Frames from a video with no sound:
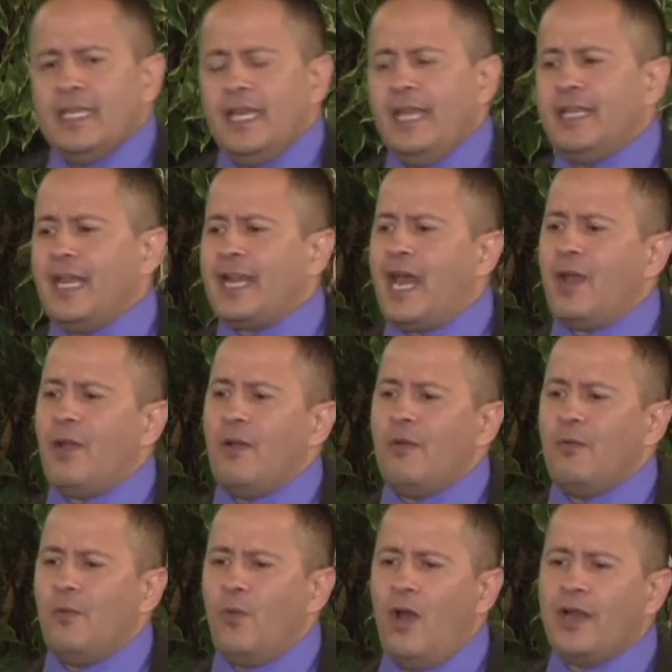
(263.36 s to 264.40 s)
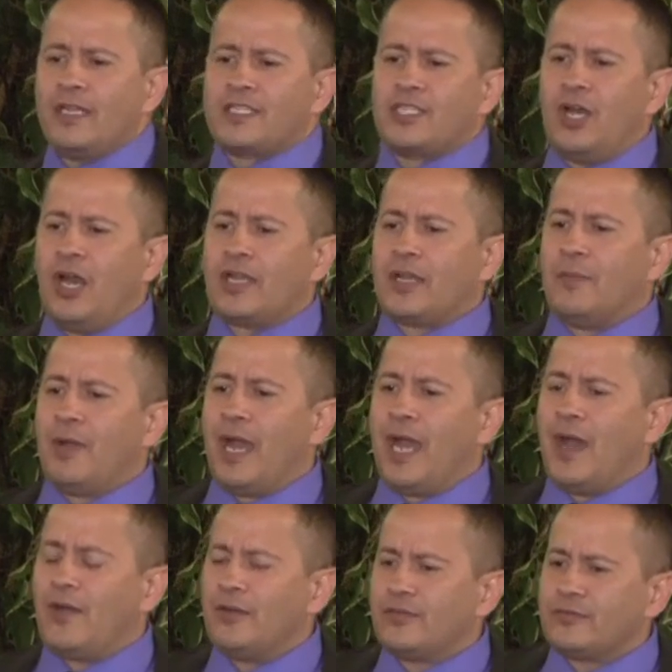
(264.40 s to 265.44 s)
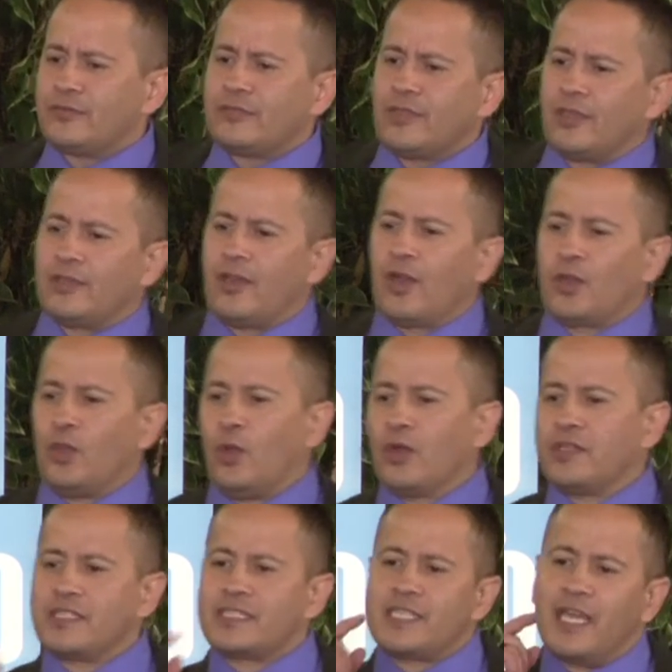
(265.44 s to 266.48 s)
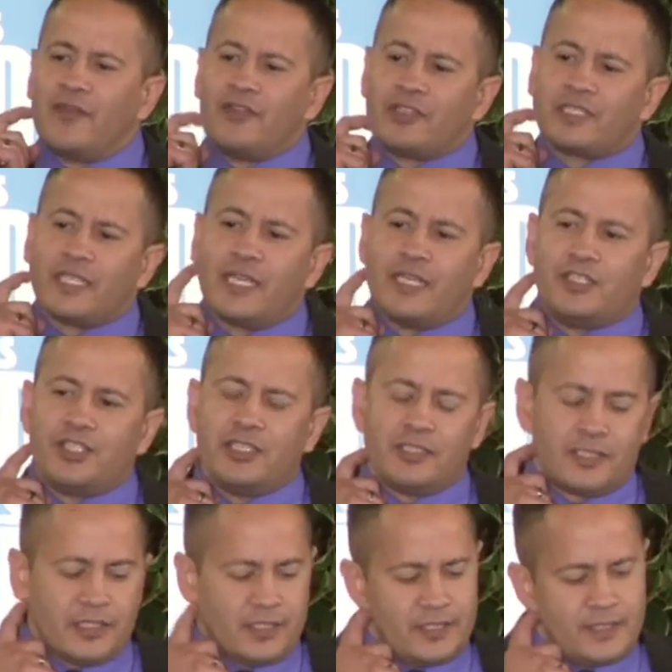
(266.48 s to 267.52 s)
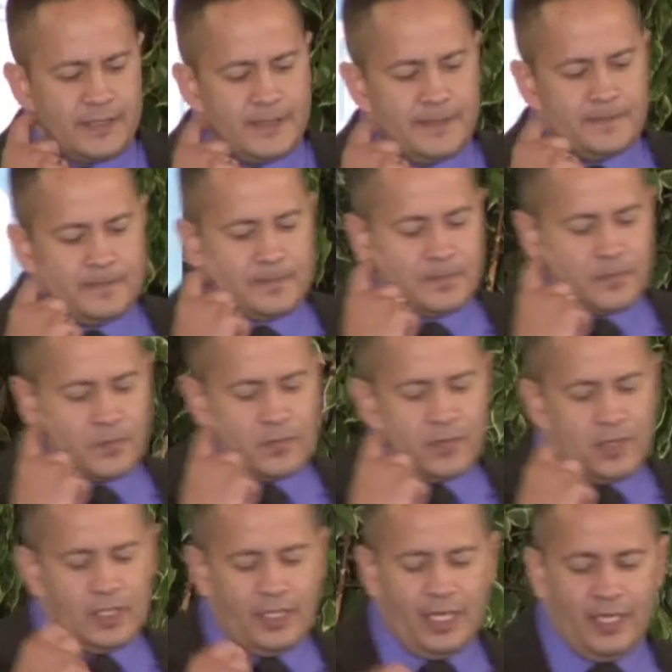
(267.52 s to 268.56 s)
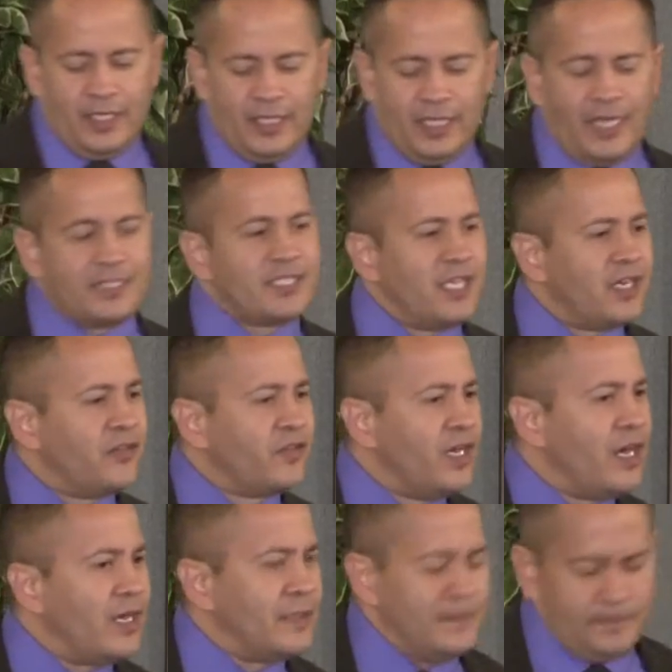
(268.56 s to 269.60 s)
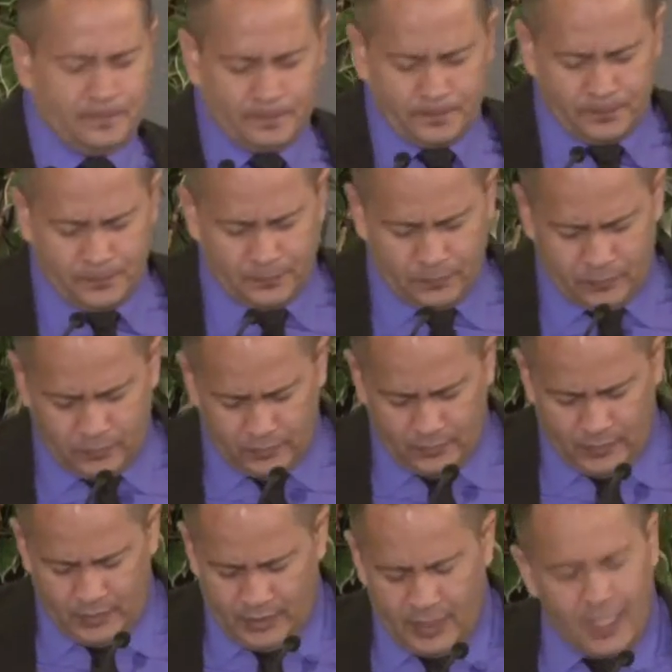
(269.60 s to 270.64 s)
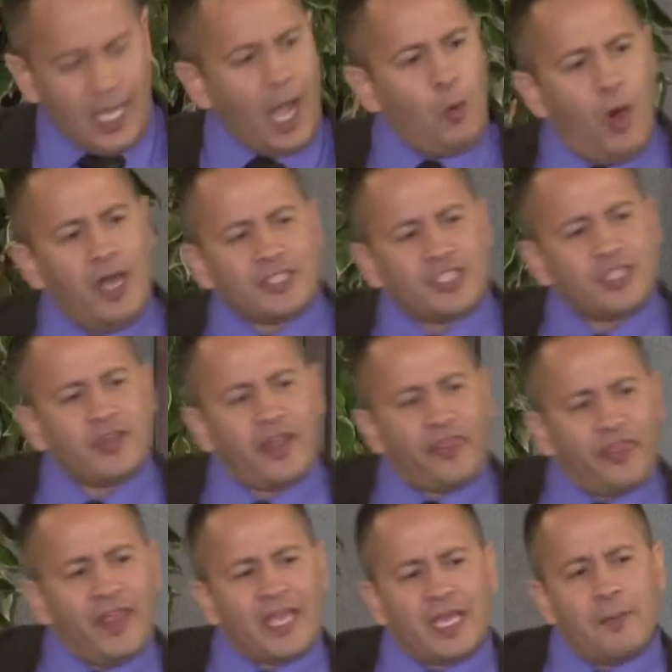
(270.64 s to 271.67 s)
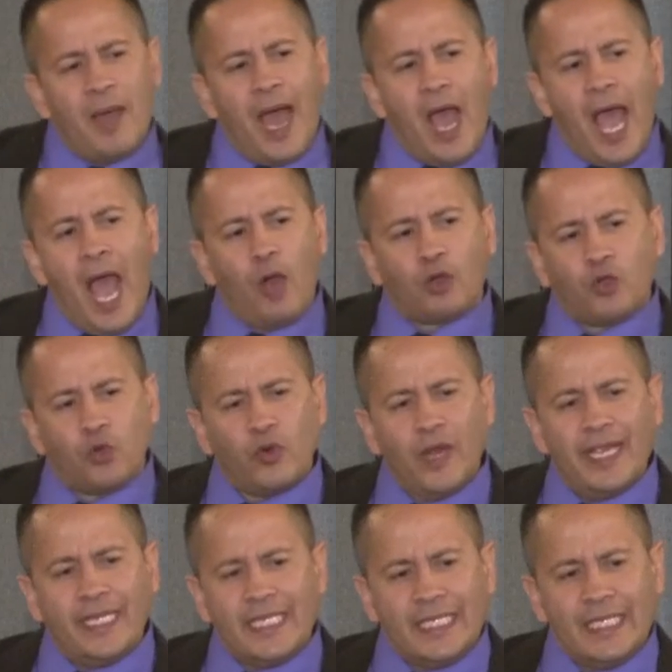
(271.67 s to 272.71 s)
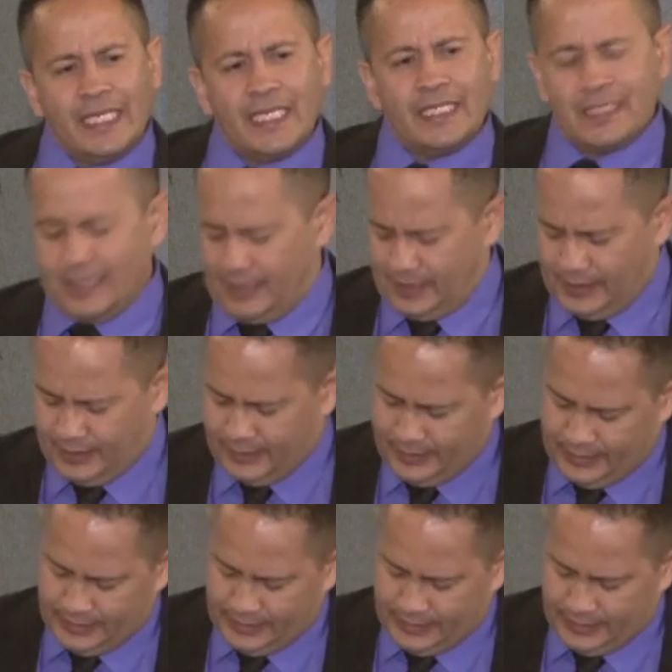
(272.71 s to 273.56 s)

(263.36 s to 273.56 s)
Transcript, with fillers: And yet, I want to talk about our Lord and Savior today, Jesus, a Son of God. I want you to think about how great He is.